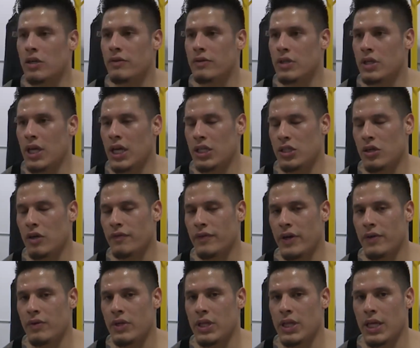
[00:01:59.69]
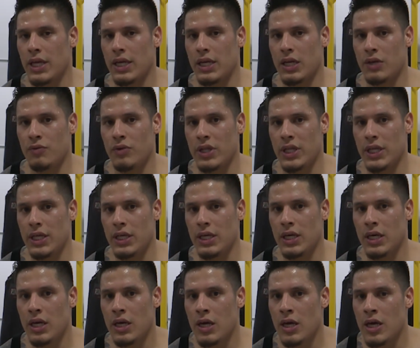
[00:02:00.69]
off, edge off everything, and it
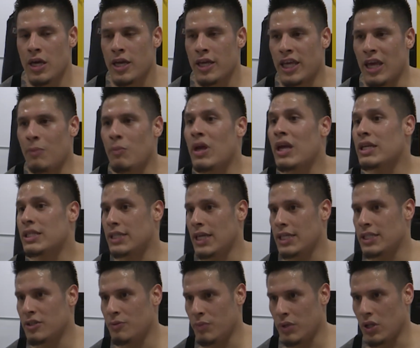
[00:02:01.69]
really gave me a sense of